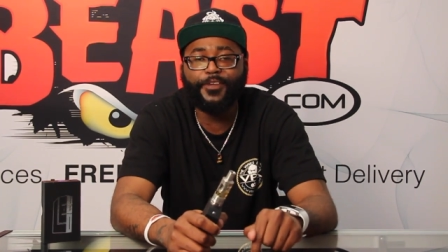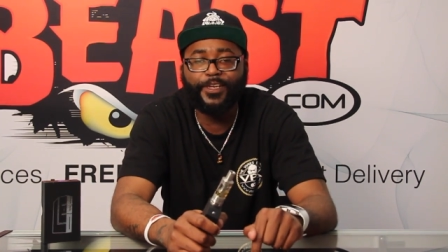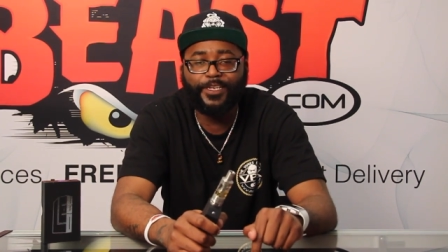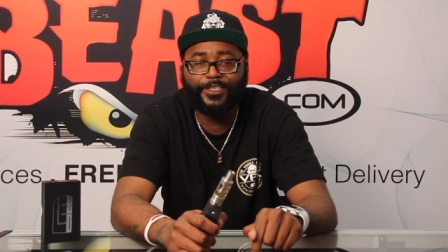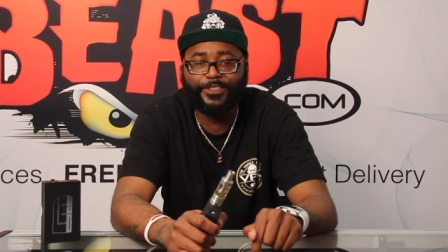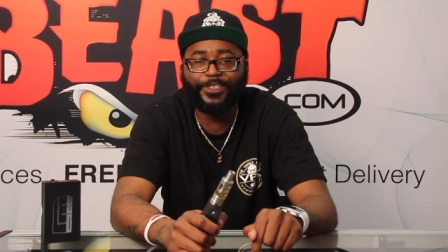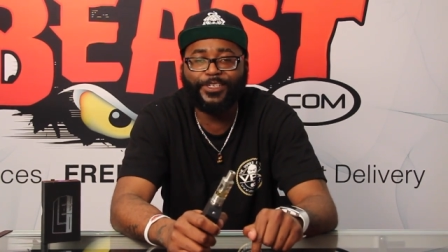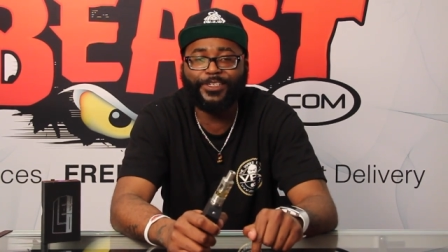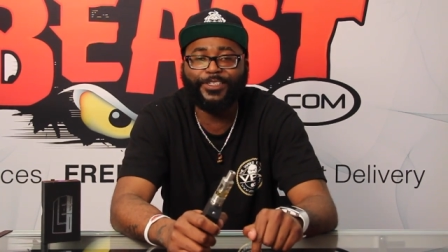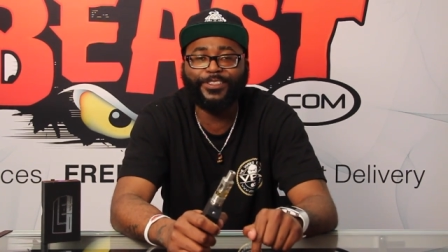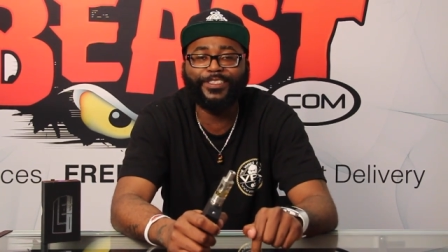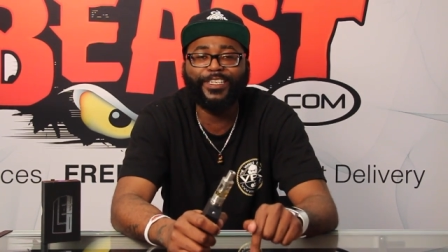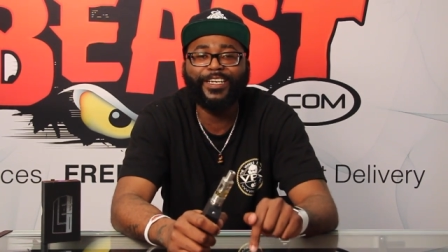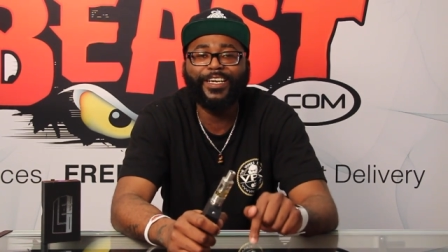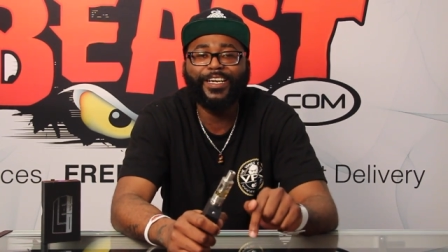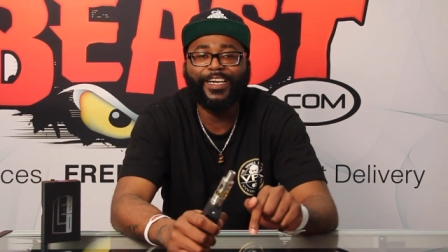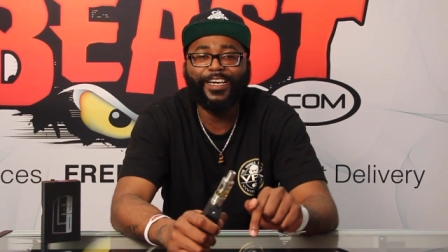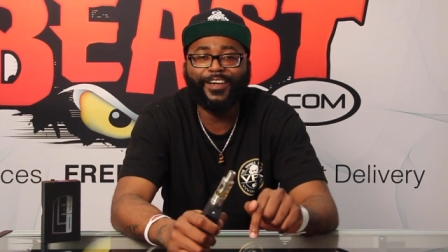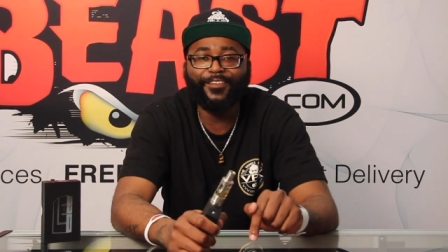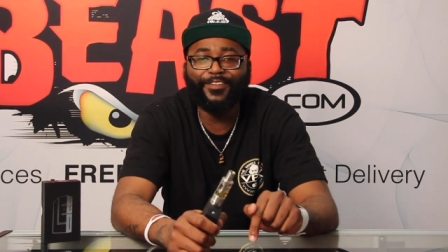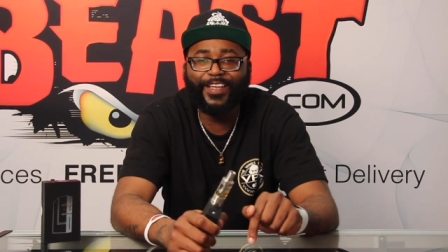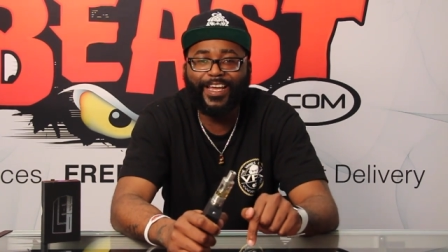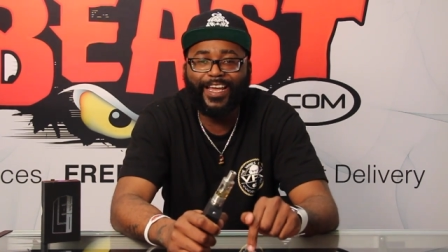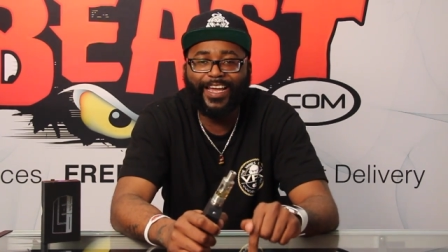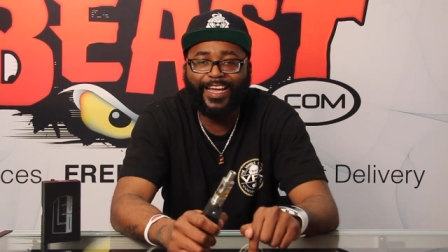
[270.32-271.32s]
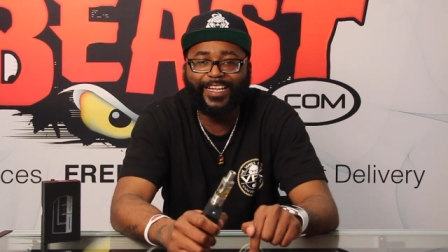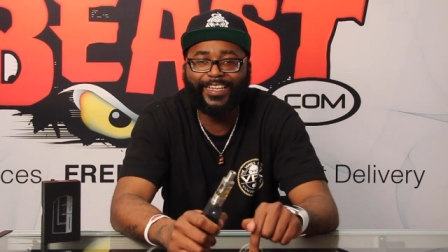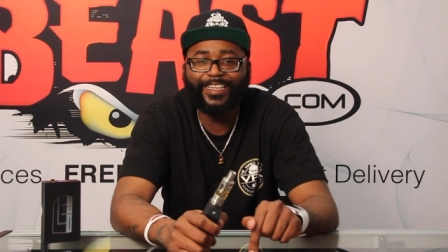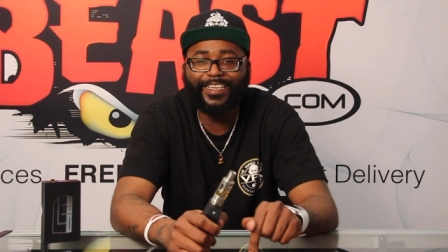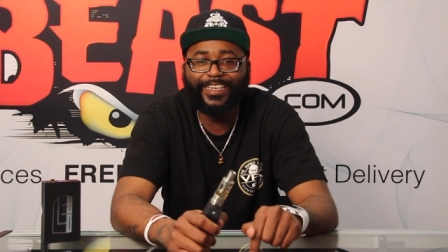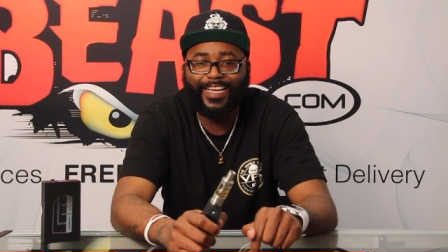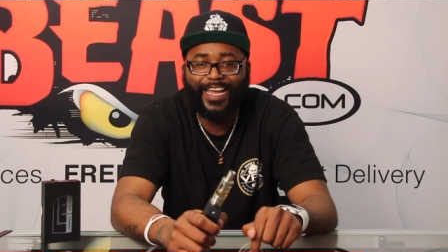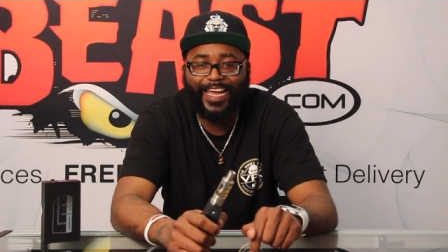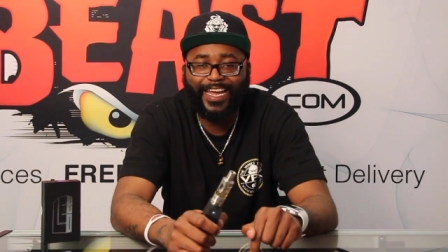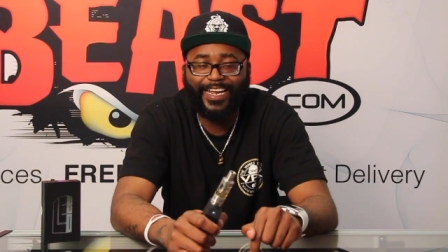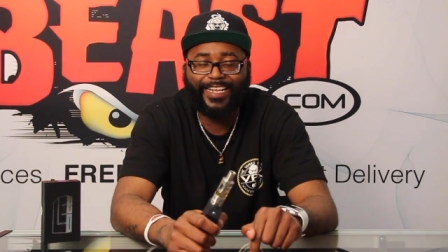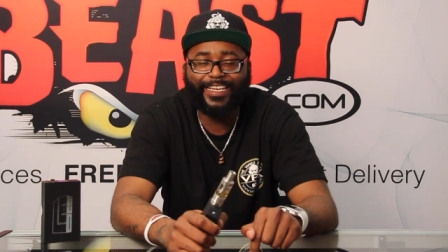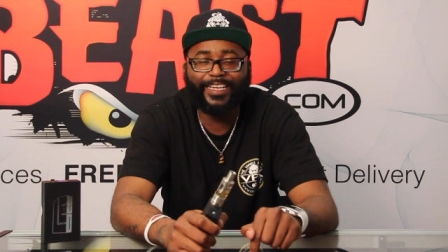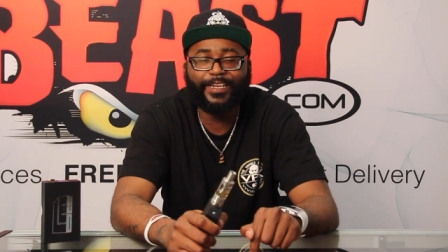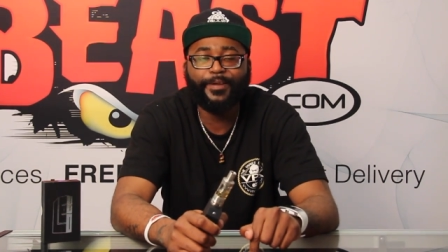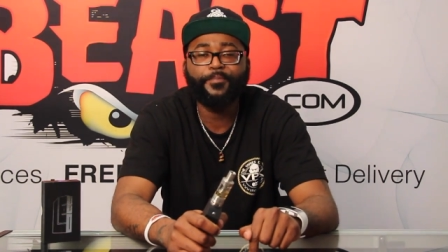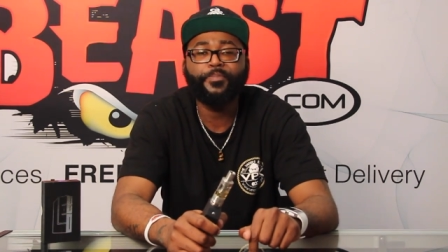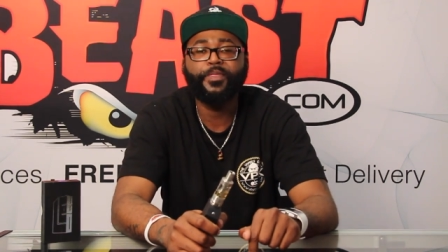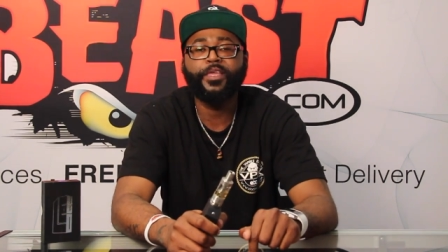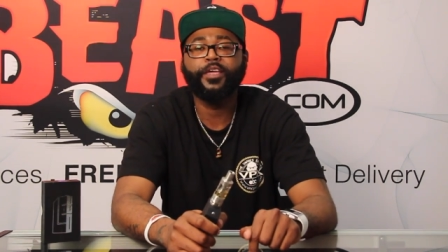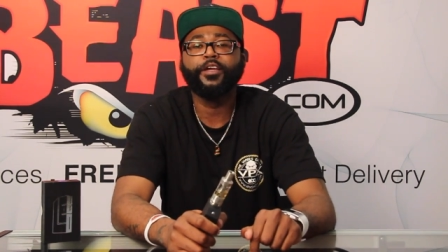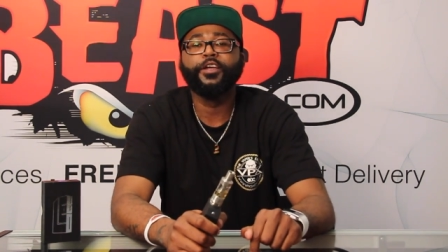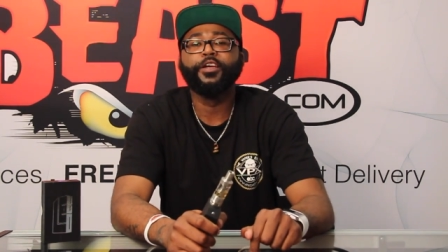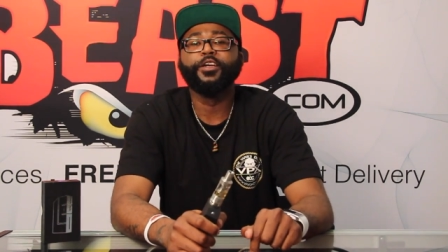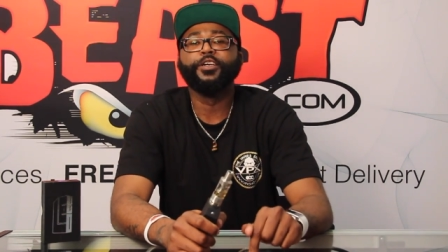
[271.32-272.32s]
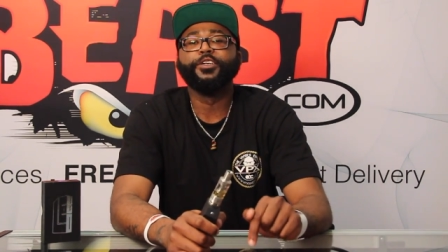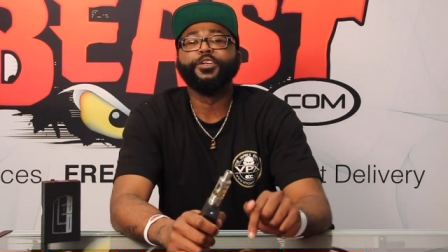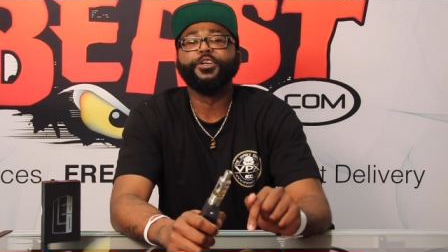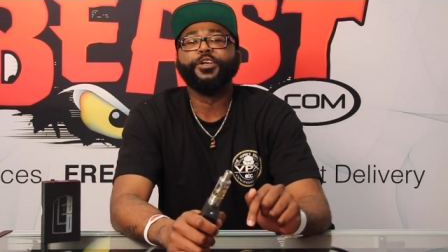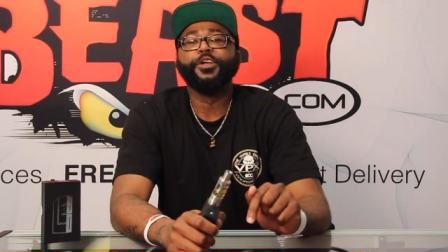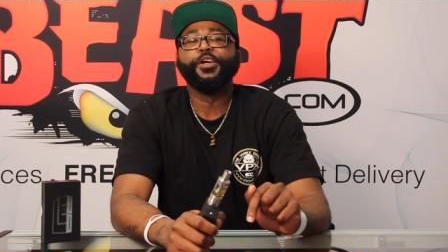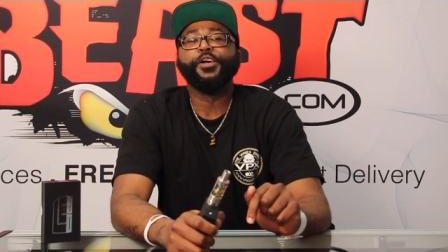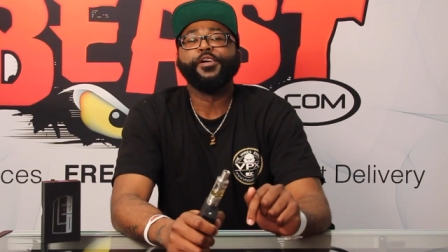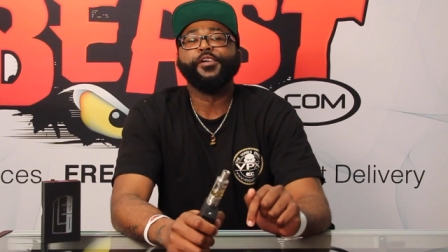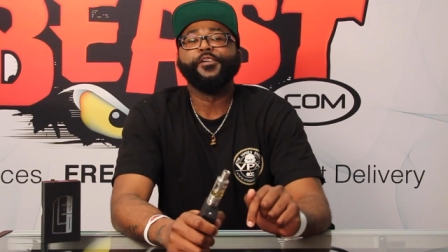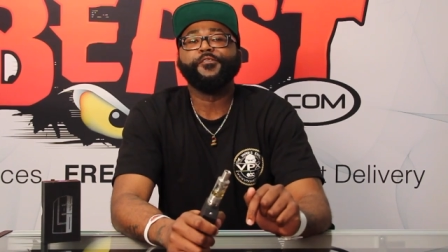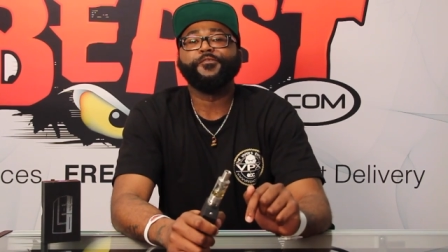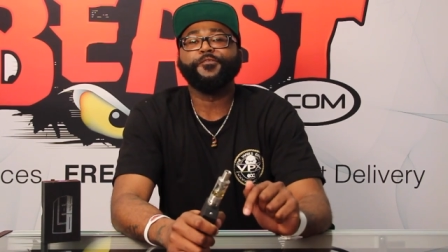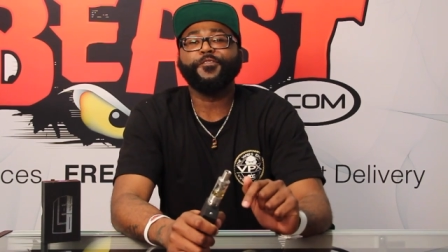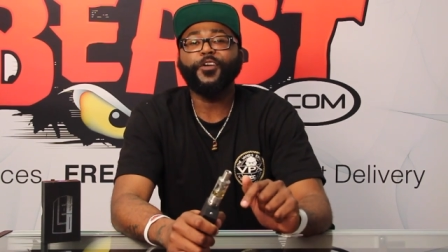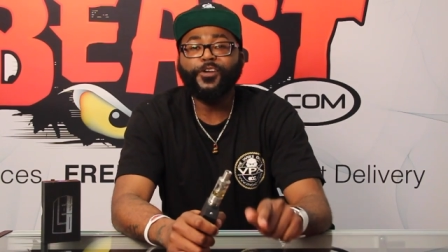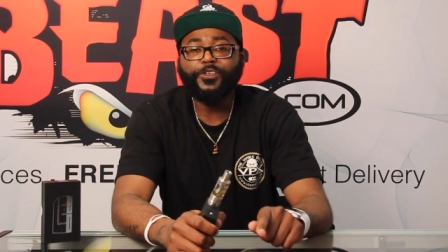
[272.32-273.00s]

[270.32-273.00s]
features of the LE80.